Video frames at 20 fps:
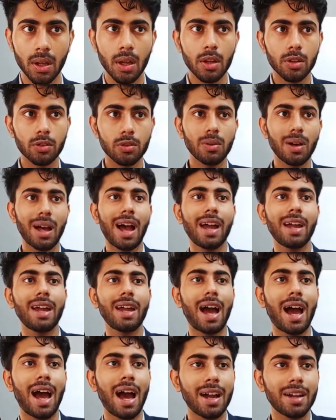So I
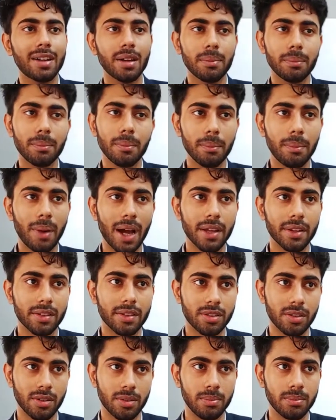add a bias
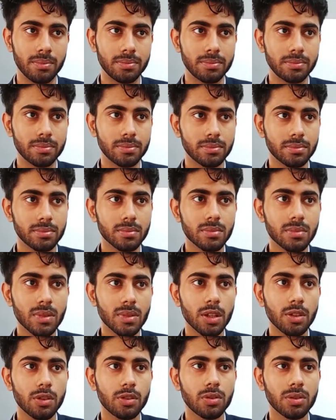term
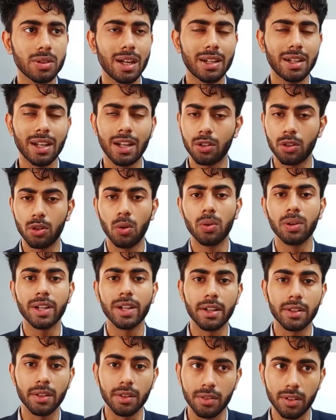so that I don't
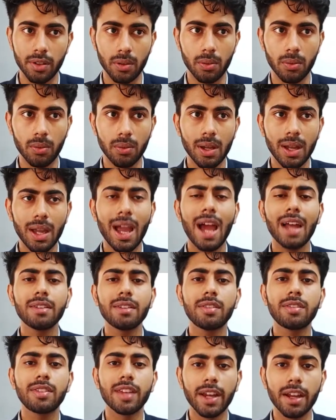get a 0. And the
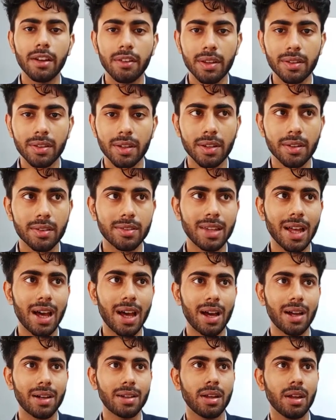second reason is
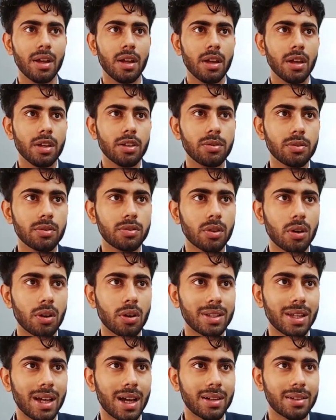that you saw
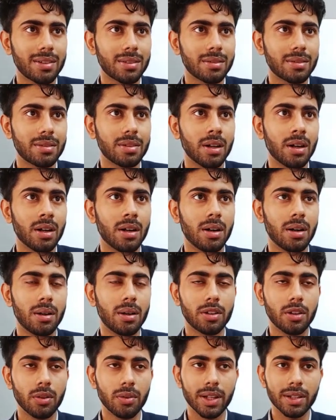that
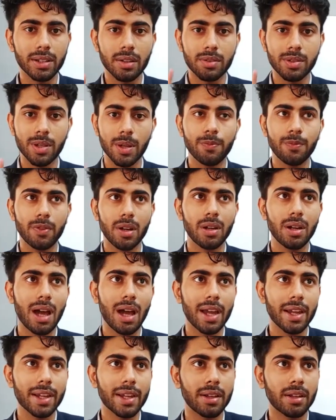during the step 1,
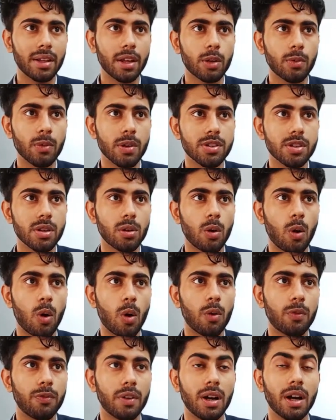I get an equation
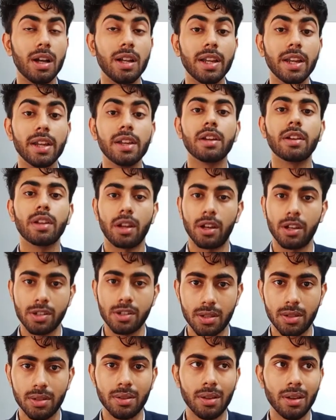of a linear
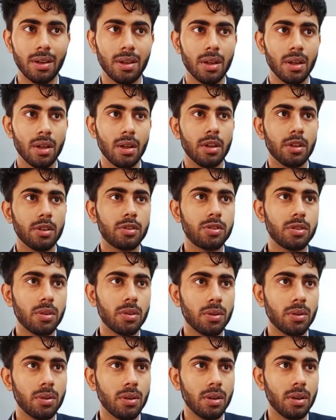regression.
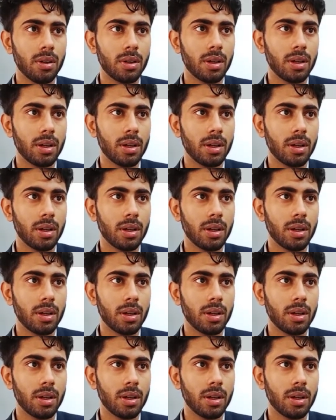So